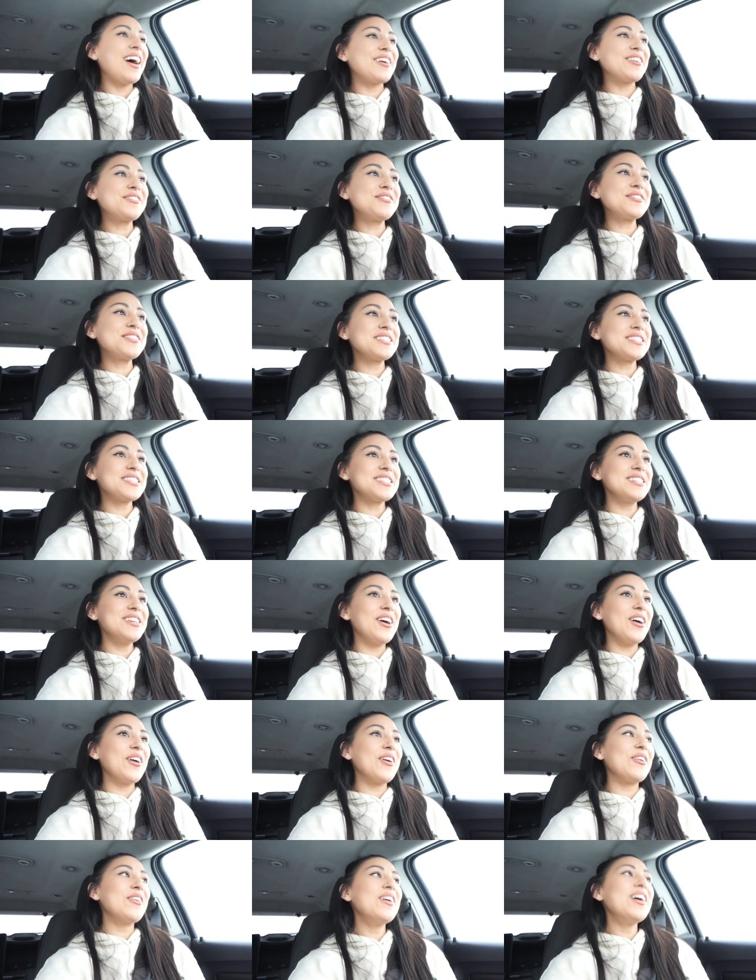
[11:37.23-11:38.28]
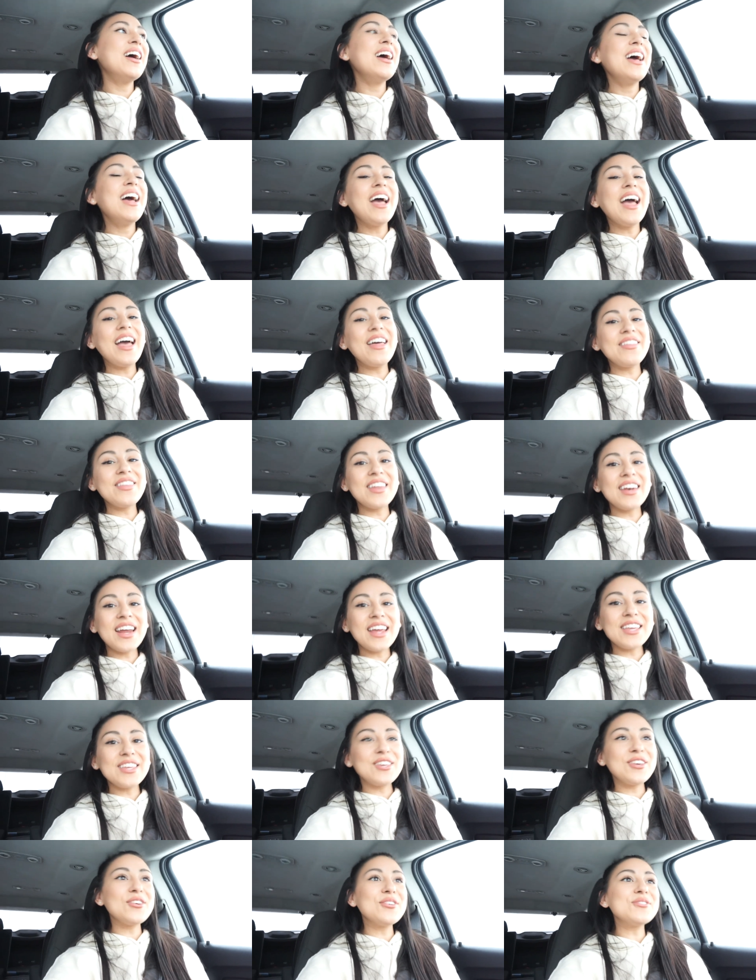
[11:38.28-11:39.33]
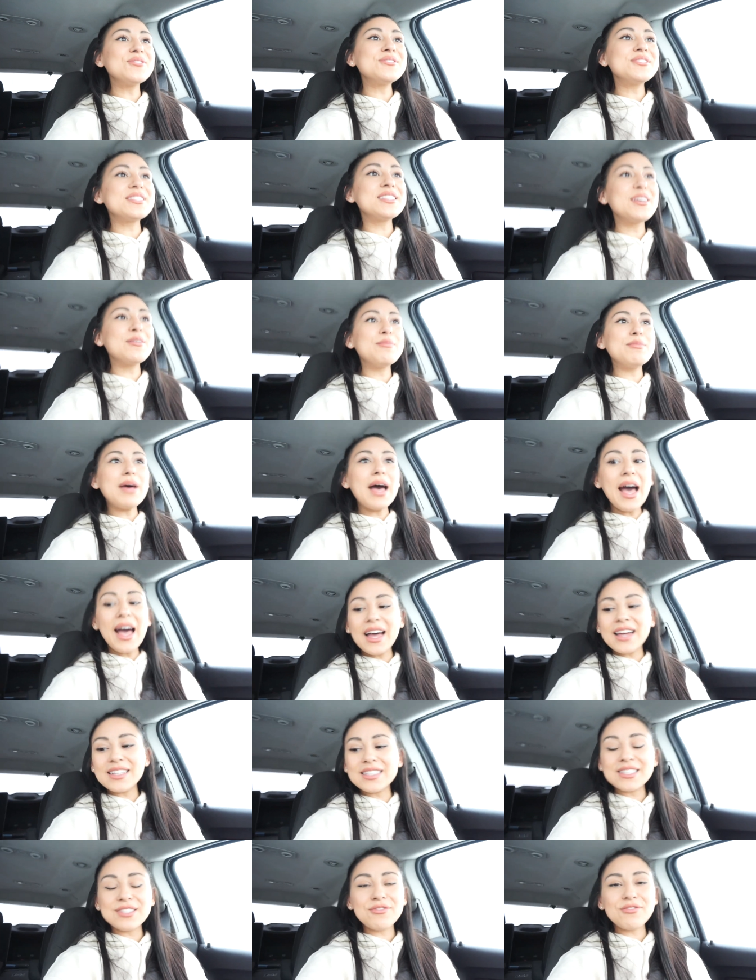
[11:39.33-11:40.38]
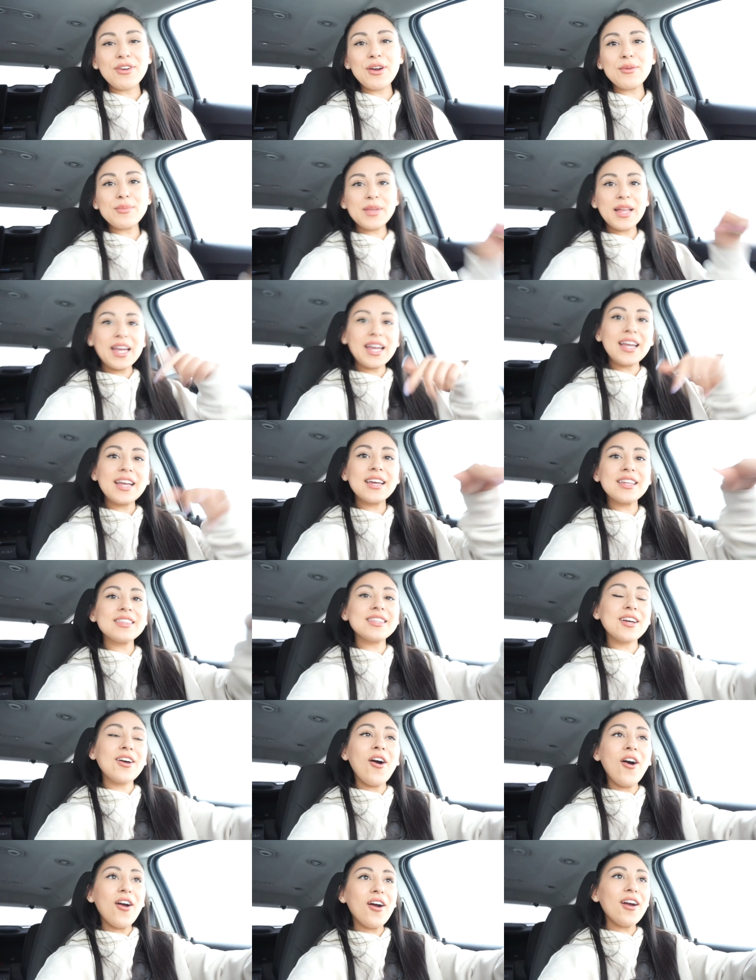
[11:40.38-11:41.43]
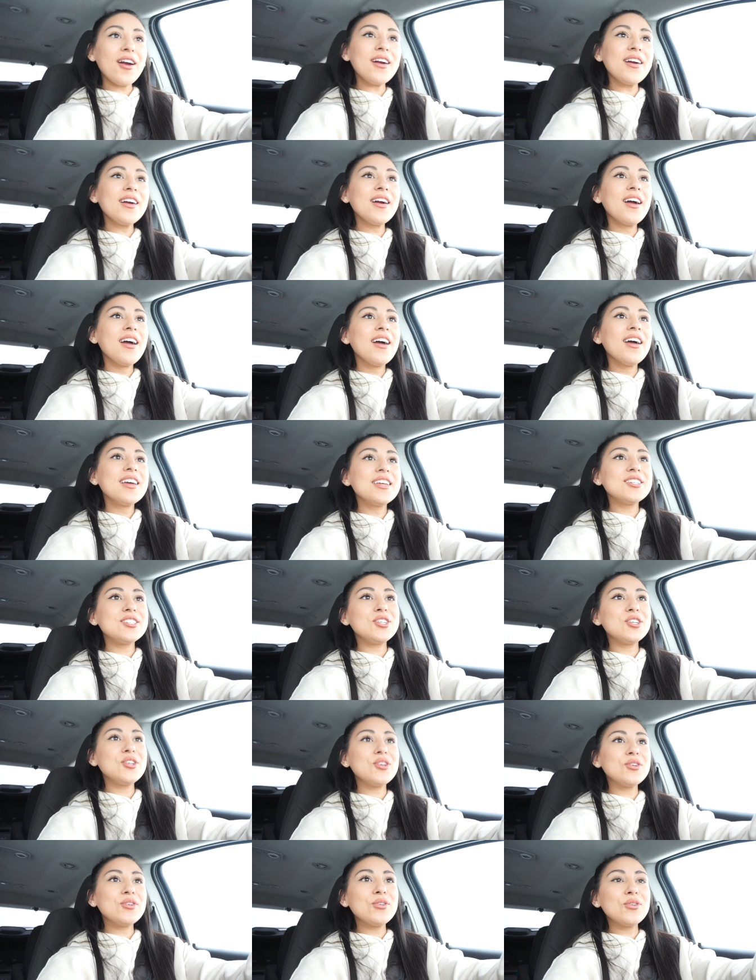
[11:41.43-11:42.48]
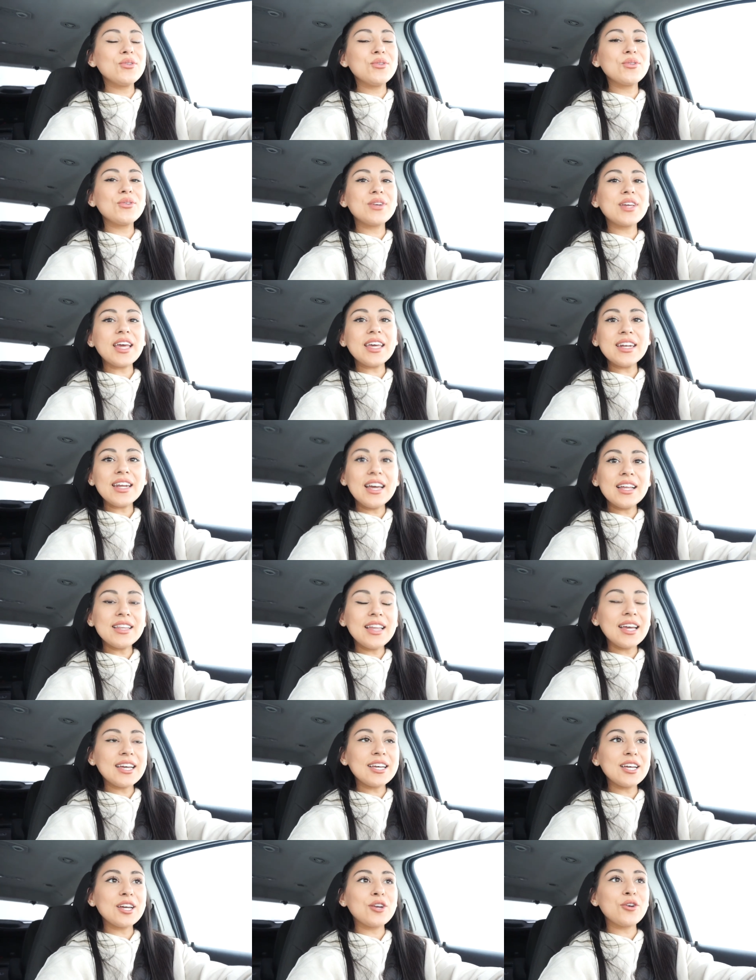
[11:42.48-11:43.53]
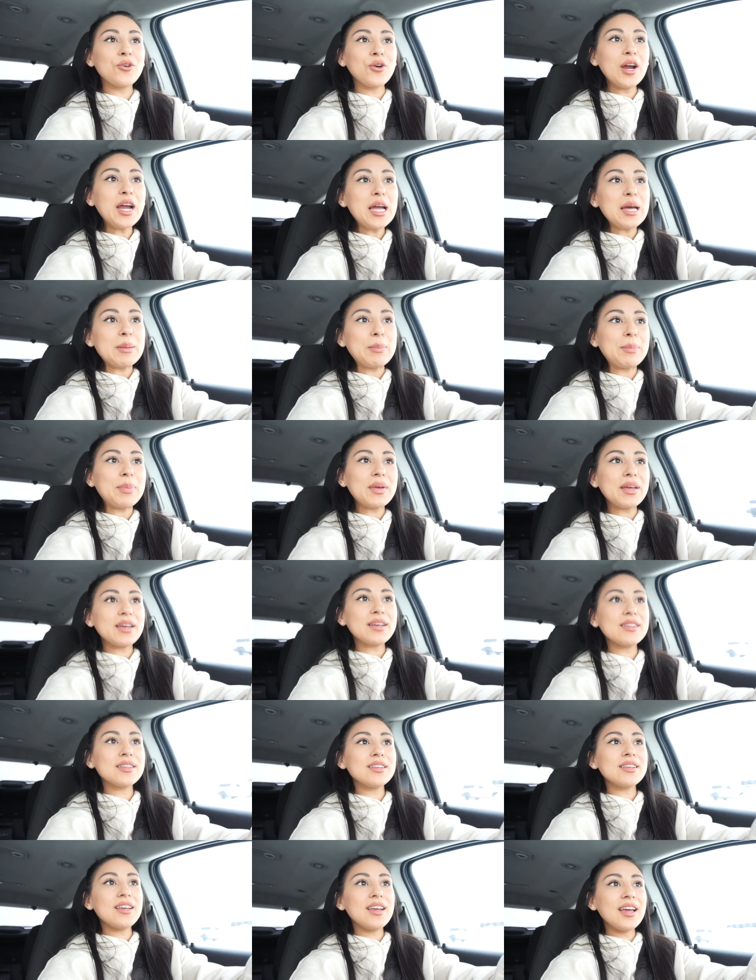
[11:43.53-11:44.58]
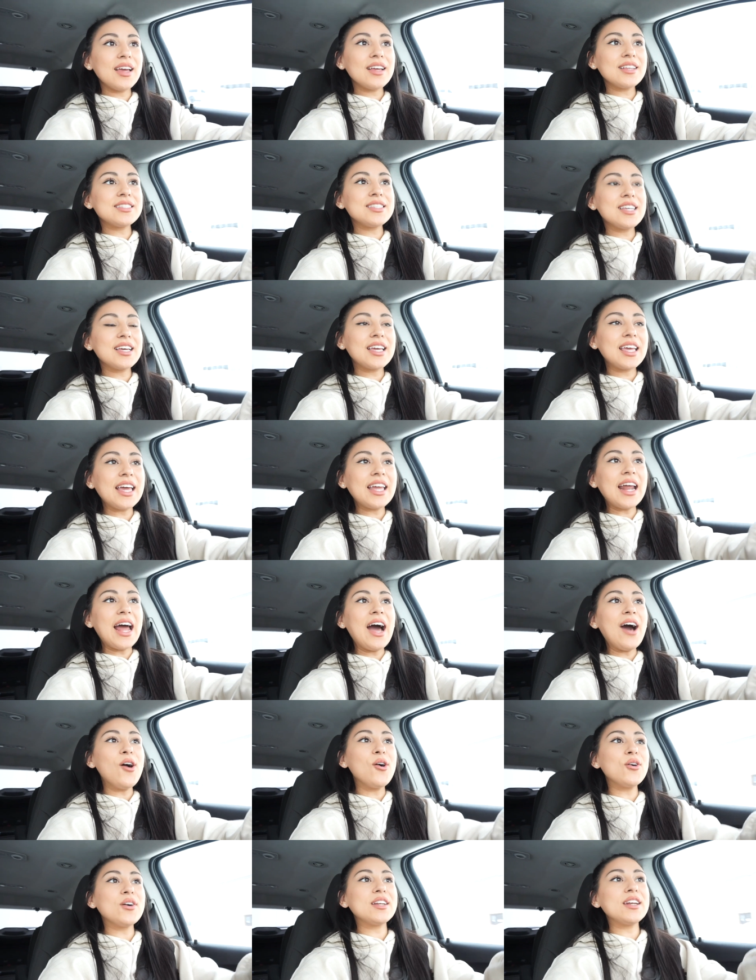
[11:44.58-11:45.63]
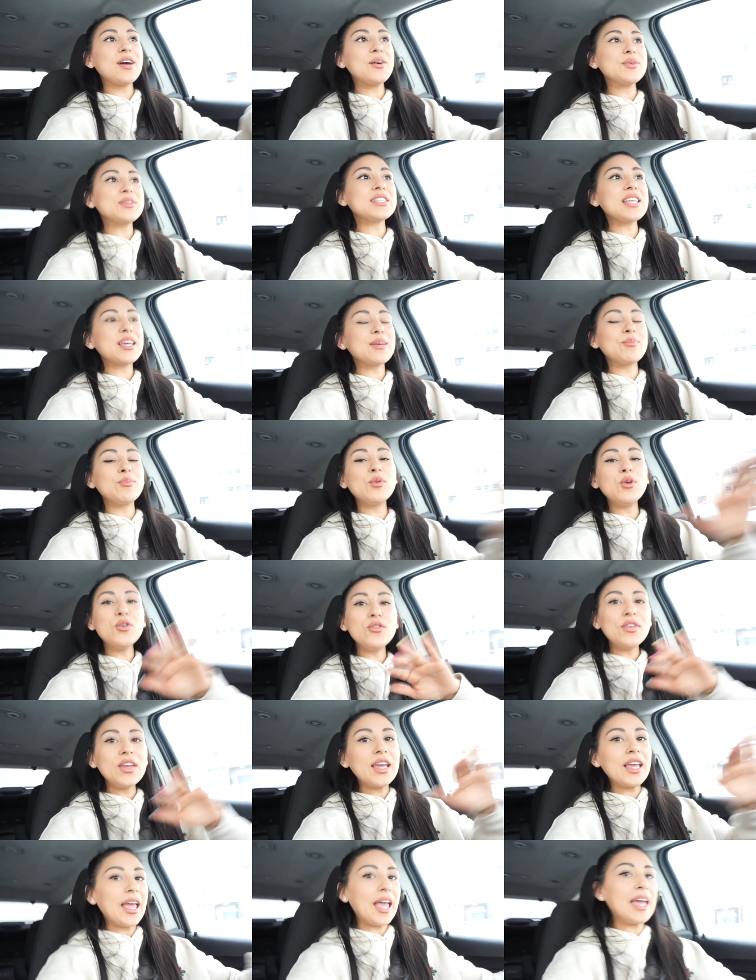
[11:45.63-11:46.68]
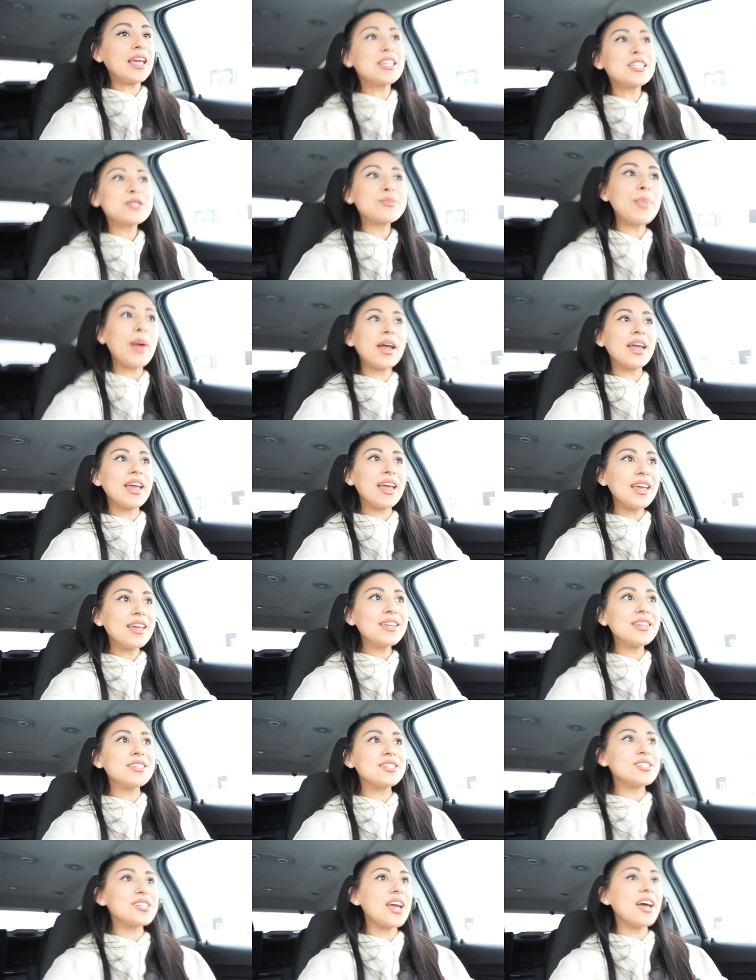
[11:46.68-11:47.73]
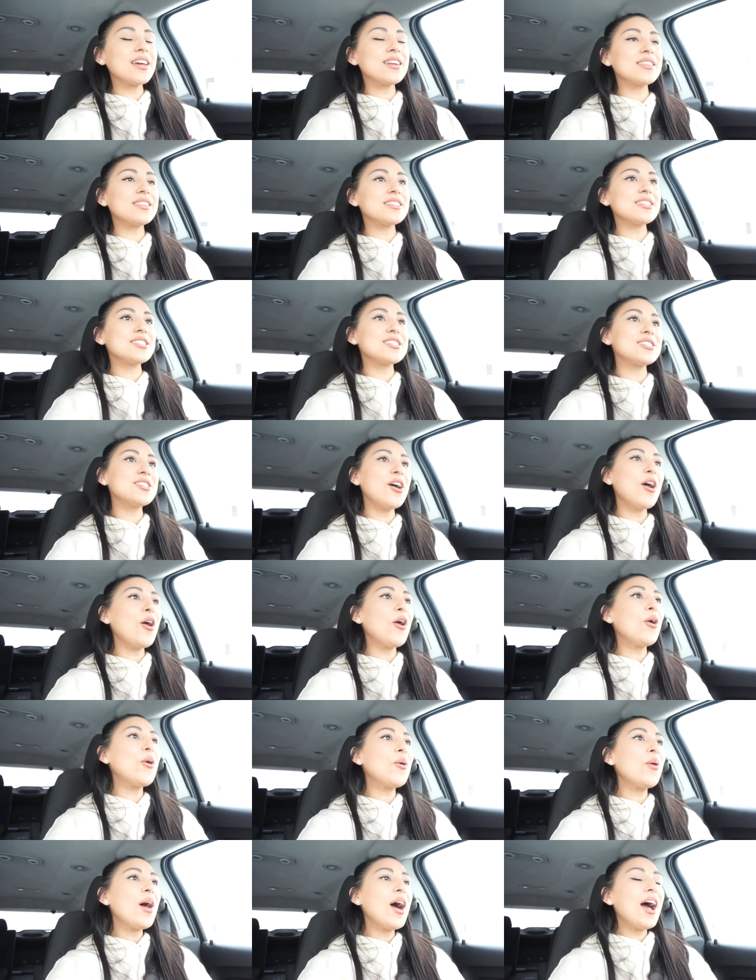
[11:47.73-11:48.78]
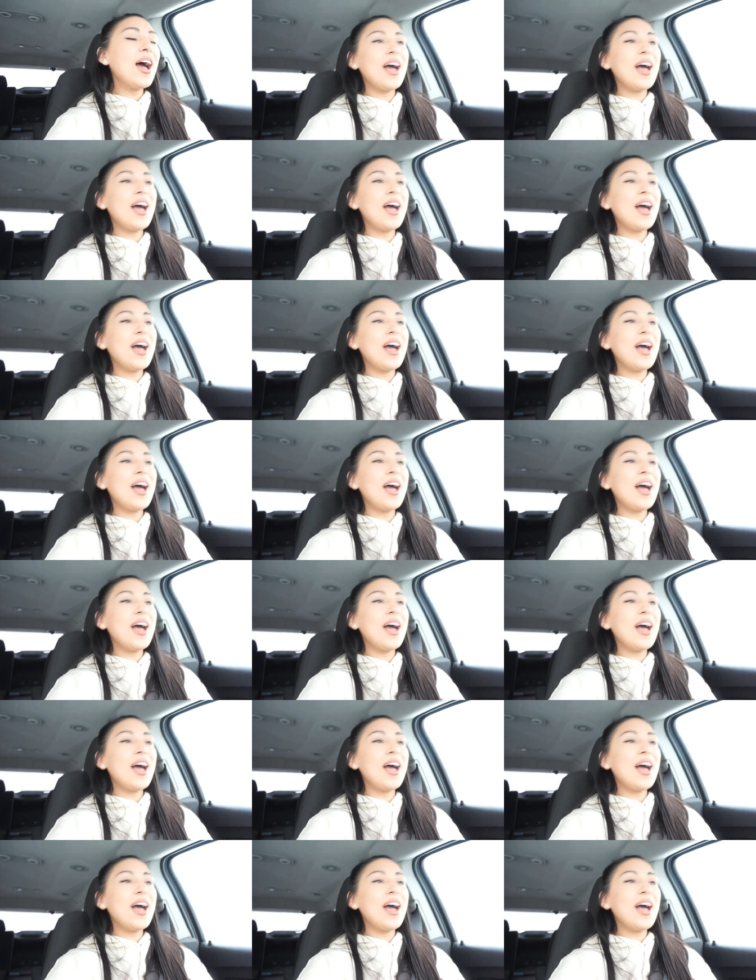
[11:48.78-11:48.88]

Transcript: out of the snow. And then I used the mats from like the car to get like a grip to get out and I was like moving inch by inch out of the snow.